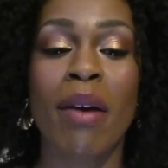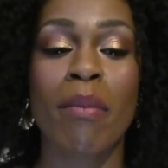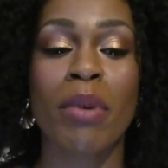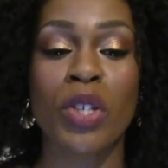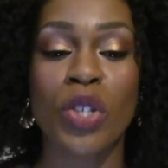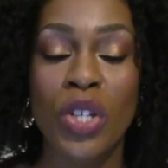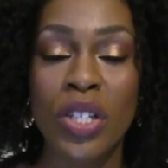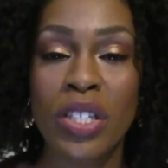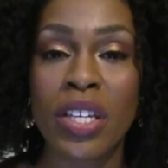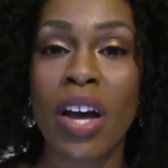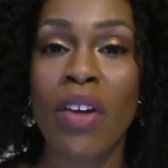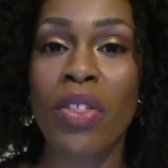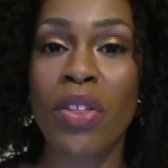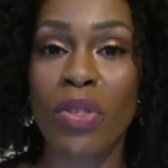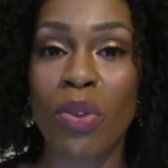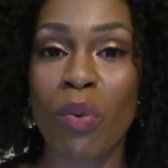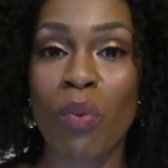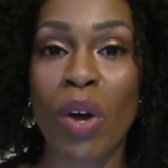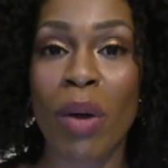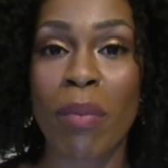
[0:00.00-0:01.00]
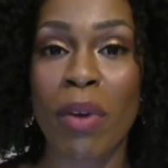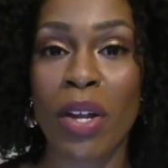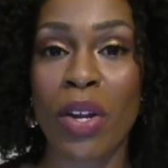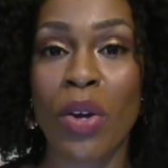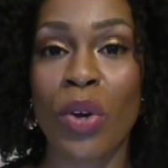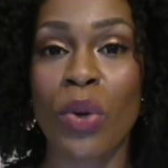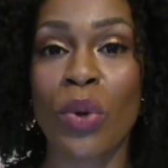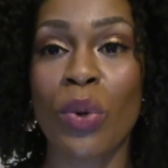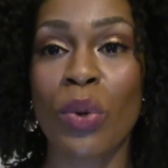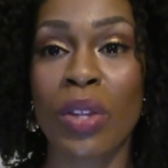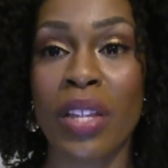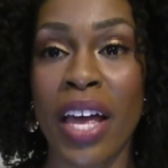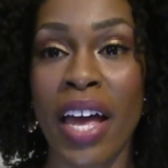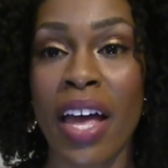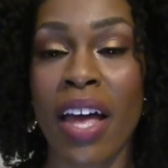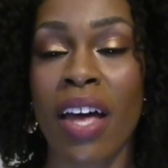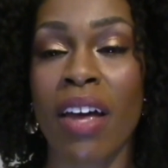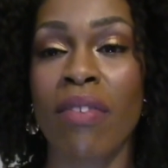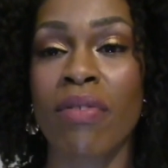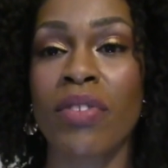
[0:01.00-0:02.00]
But you could tell that the women who
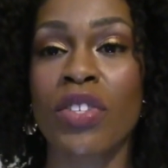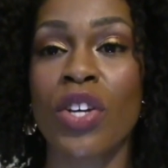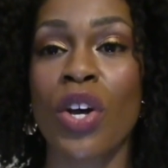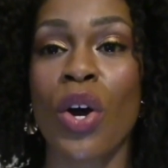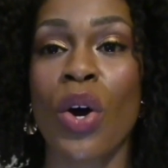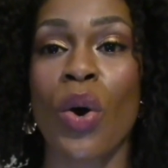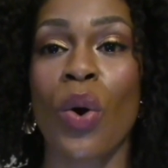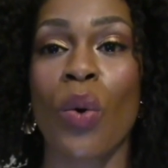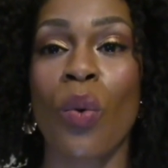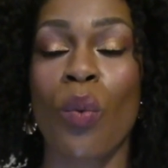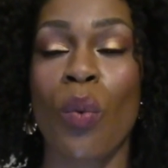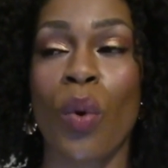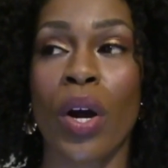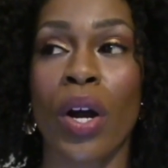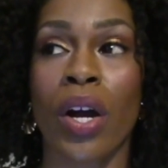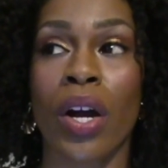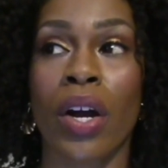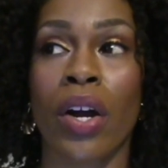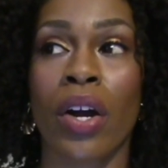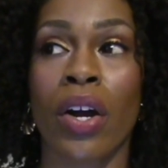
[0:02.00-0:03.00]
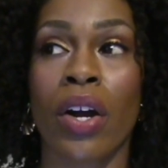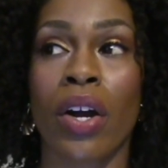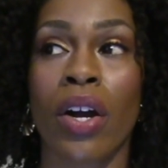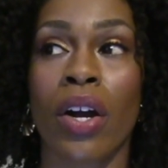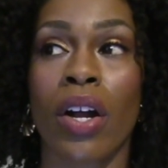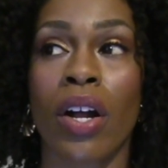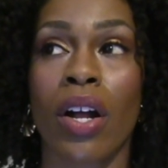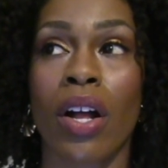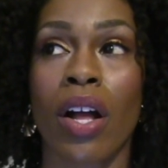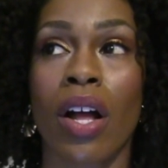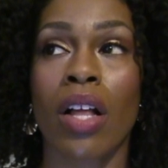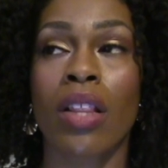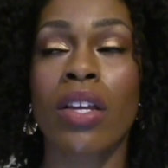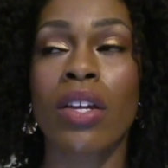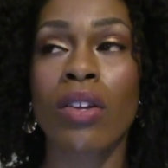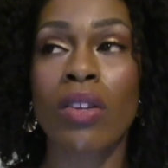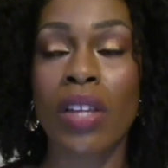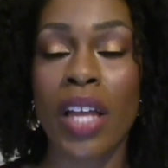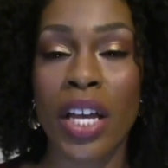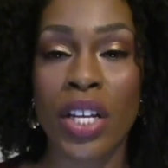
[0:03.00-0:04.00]
left were a
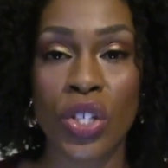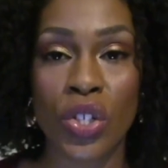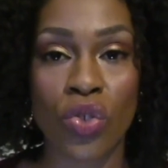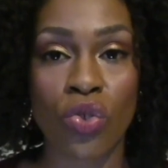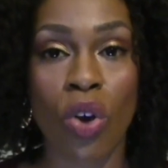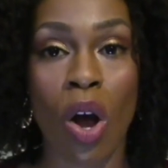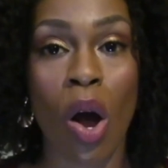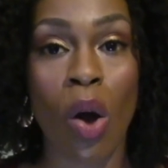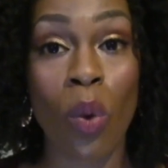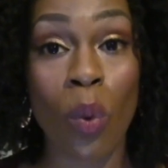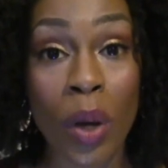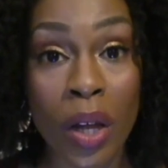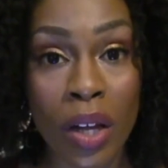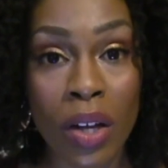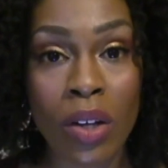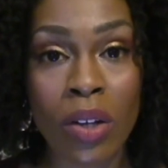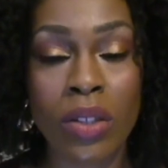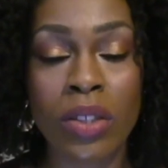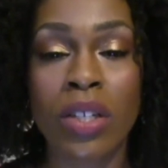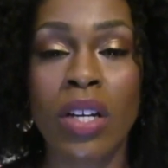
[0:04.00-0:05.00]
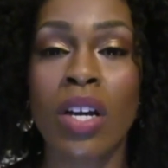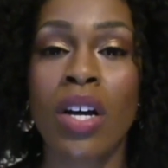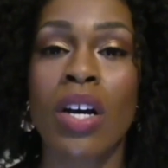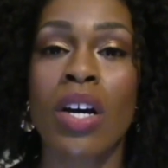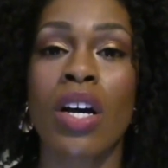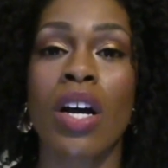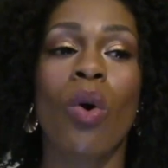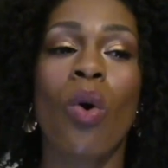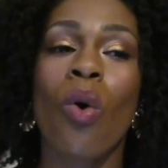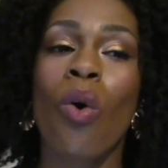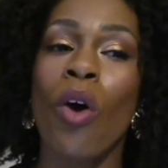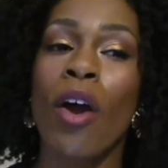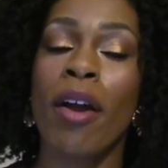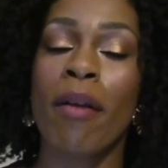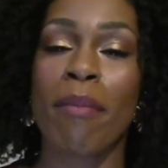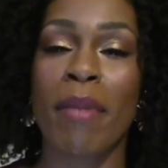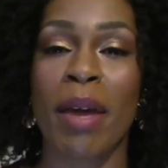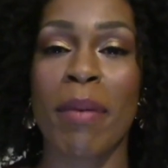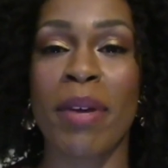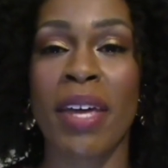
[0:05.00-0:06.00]
little less strong-willed,
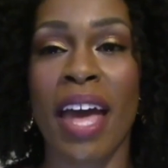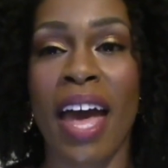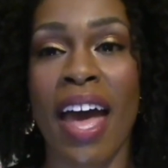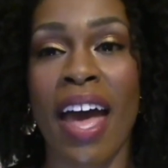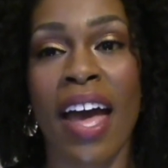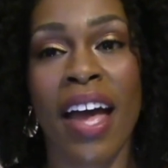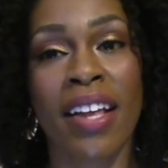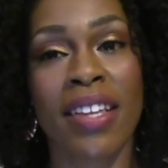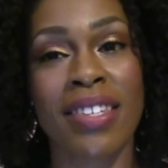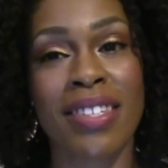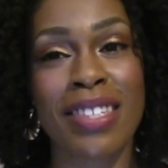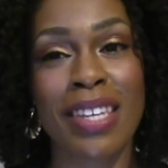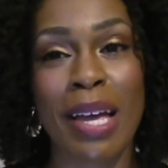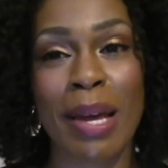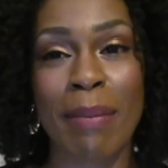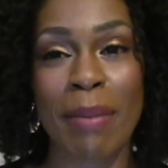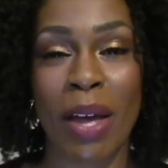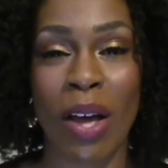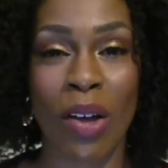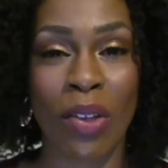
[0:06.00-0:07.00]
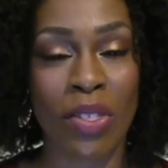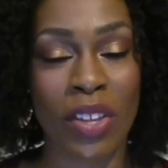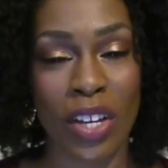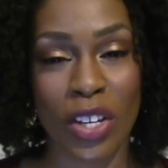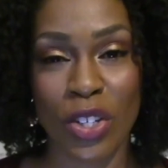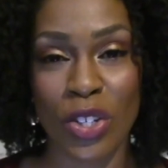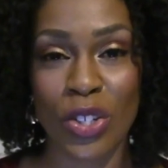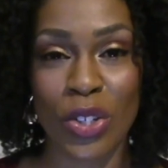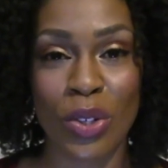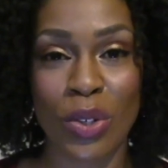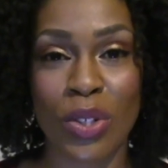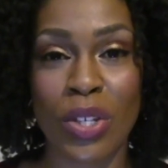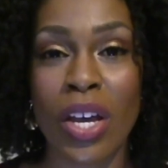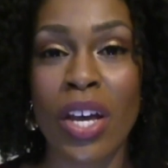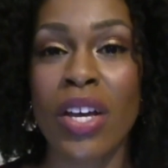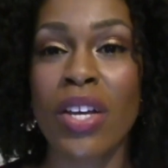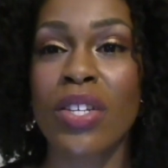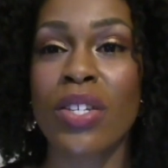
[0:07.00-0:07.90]
or maybe had some health issues.